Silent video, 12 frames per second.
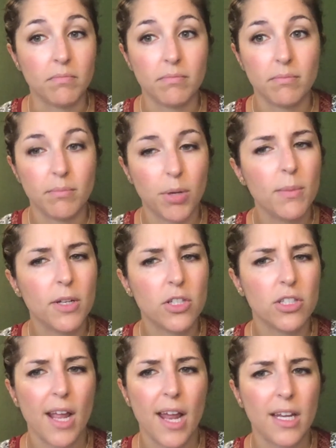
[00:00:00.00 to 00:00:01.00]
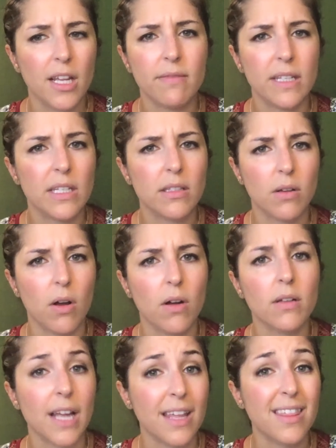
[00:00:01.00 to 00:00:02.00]
pretty much any of these
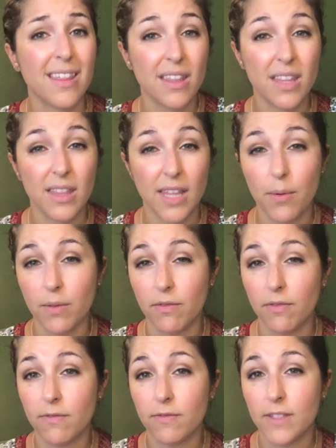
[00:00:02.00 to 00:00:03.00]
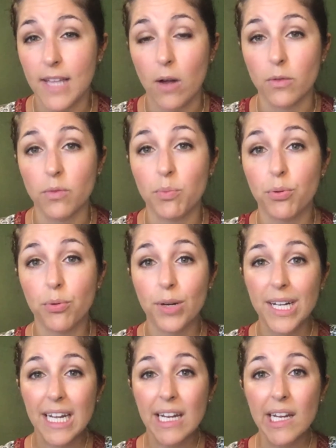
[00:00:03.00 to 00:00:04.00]
songs, I think that they would sound
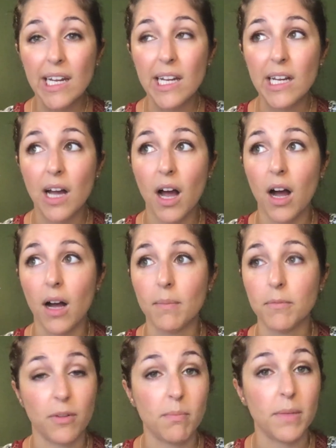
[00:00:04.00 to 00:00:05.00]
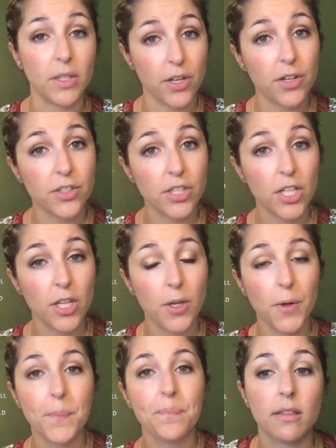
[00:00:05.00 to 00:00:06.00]
pretty familiar to
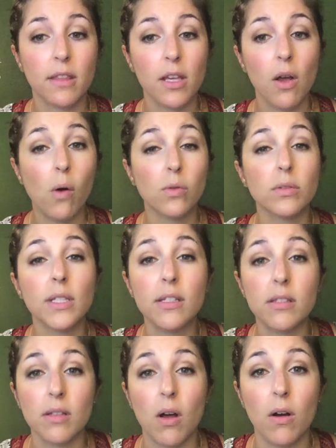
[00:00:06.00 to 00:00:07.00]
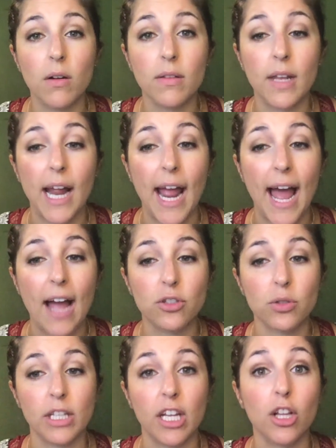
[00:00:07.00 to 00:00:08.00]
you. The only song that I
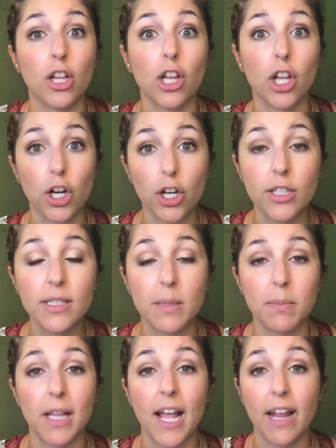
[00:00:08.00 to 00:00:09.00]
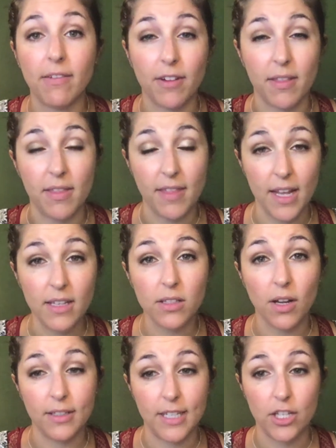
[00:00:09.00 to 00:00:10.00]
actually learned to play for this
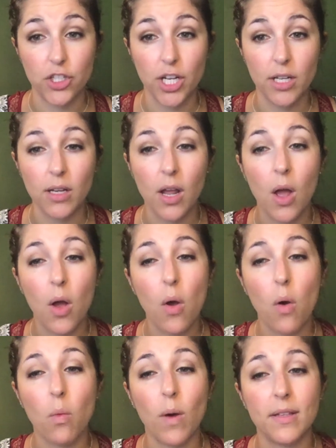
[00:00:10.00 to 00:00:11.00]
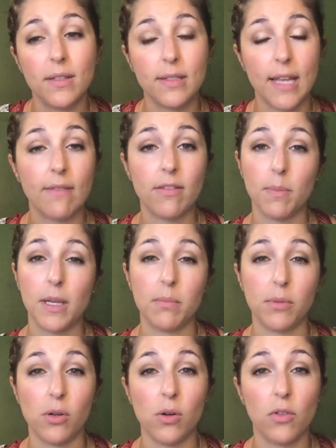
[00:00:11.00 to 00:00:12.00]
audition was Save the
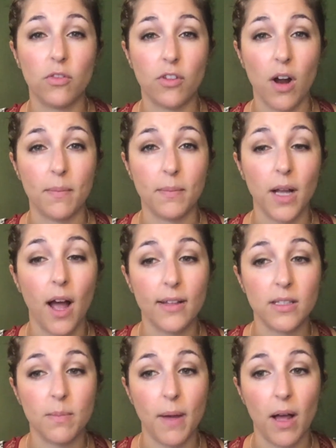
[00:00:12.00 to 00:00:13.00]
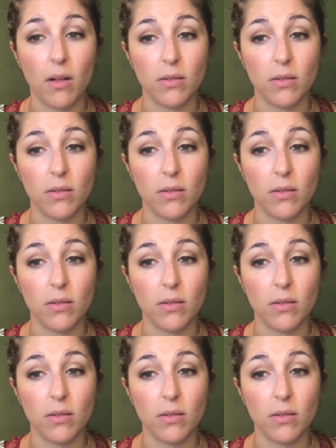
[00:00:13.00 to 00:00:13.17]
People from Godspell.